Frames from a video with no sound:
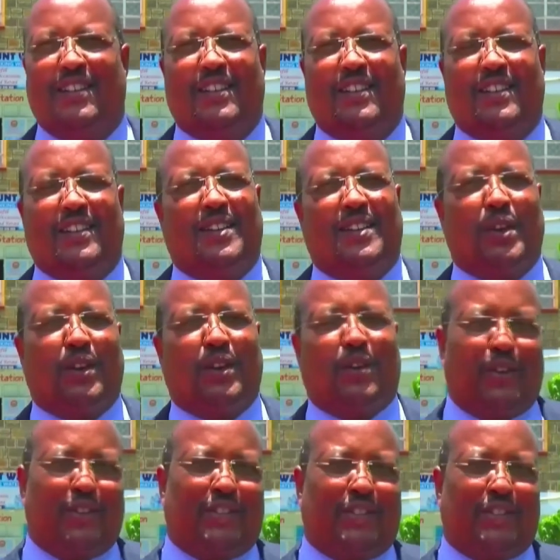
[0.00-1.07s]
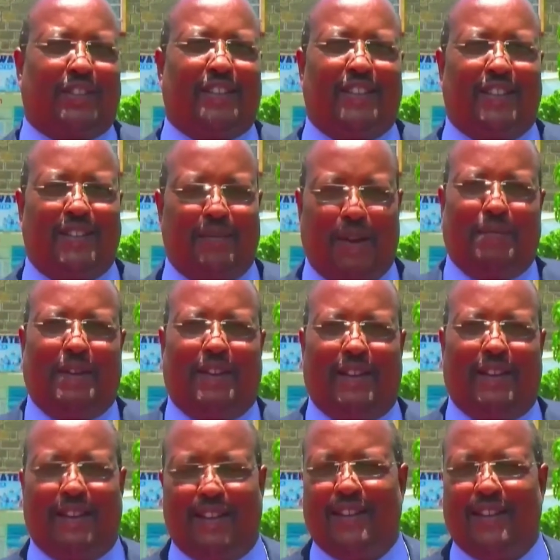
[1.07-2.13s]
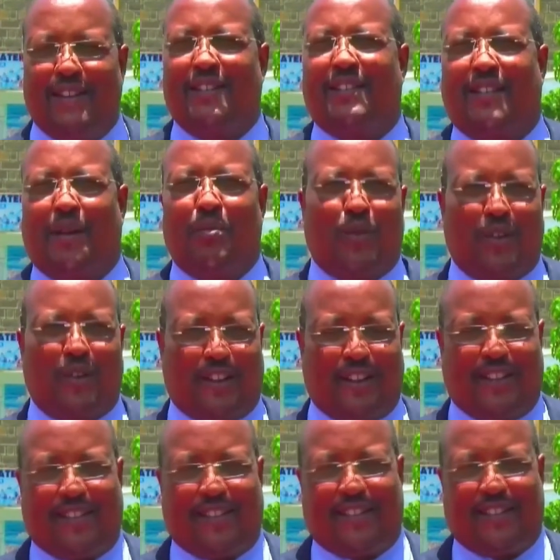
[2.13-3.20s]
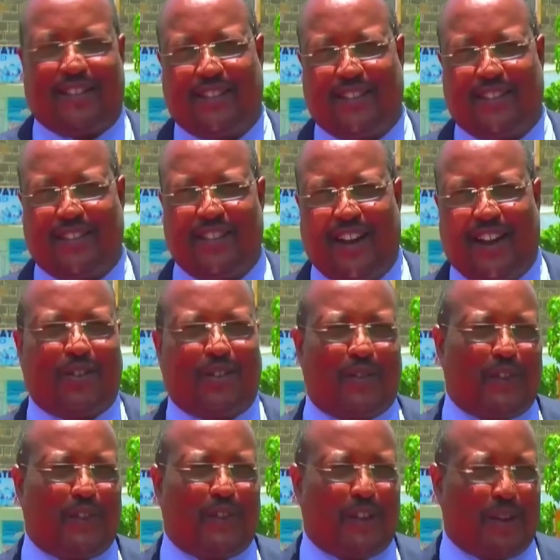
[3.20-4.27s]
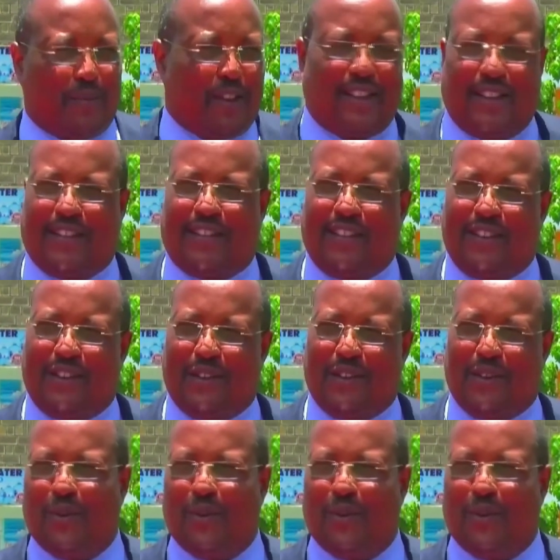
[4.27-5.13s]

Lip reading: because maybe some quarters are not comfortable that the CEO